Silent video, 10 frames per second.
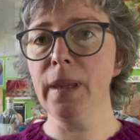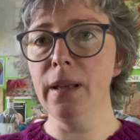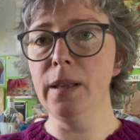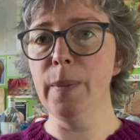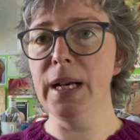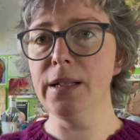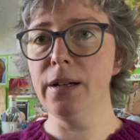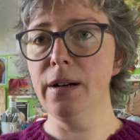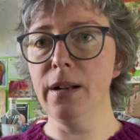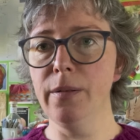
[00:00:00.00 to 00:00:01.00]
In the
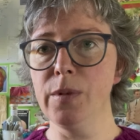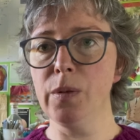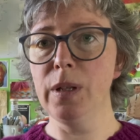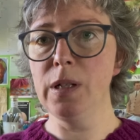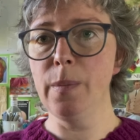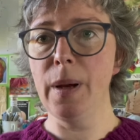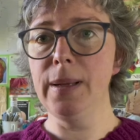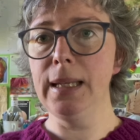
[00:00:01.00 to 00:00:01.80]
pattern it was only to about